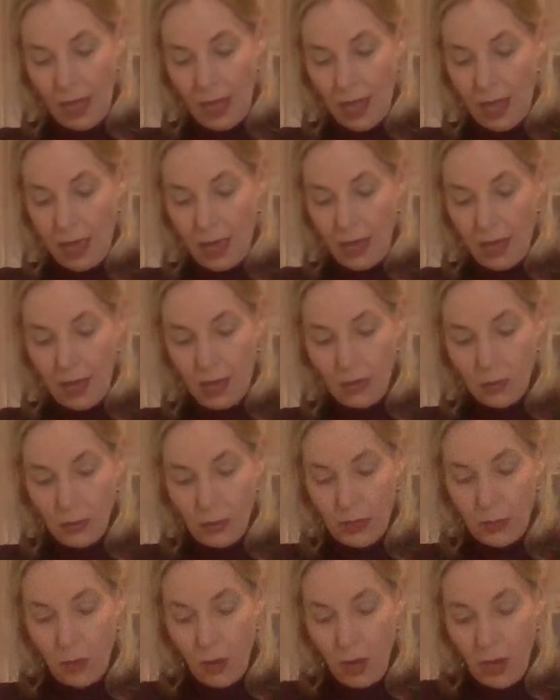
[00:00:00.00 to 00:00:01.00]
and
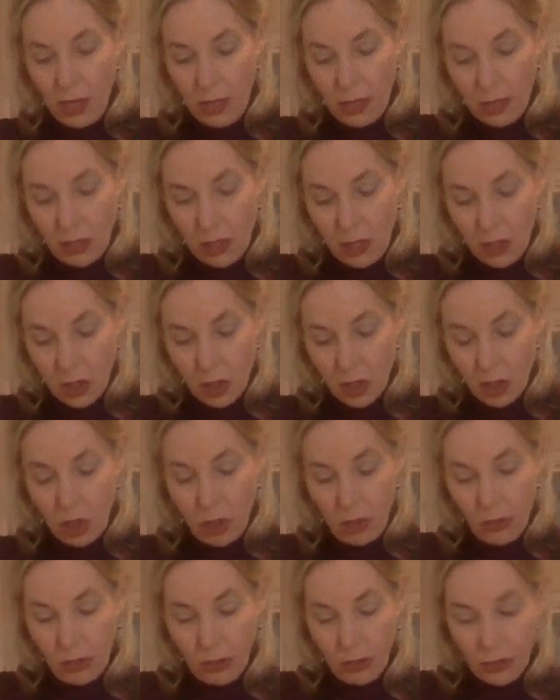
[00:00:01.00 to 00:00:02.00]
we want
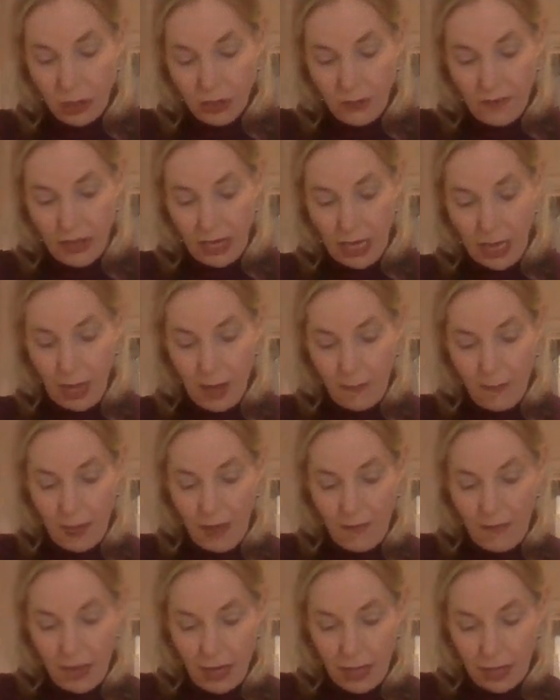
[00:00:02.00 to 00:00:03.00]
2/3 of a cup
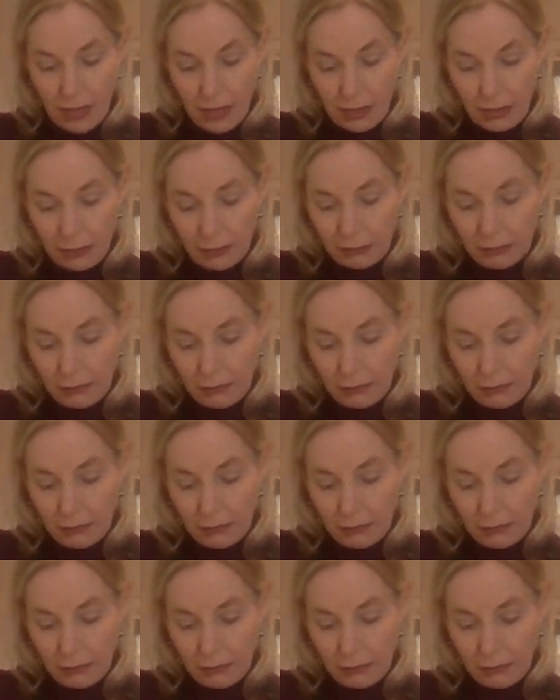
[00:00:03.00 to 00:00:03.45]
of onion.